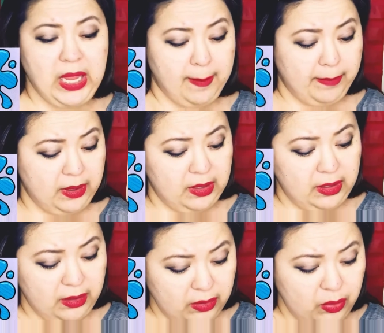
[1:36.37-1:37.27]

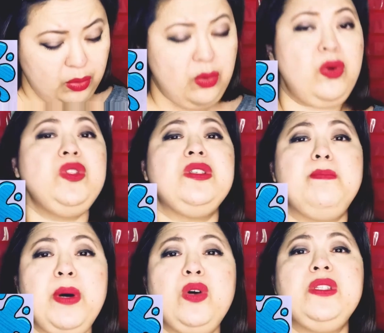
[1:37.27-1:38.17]
Balloons,
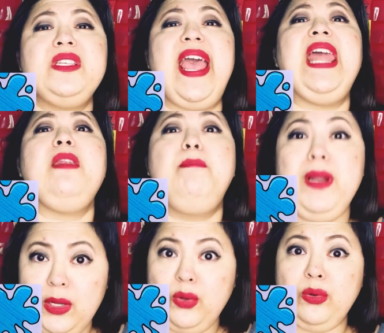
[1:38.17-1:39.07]
bones, and
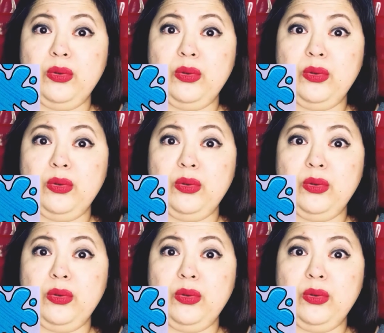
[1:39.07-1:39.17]
blue.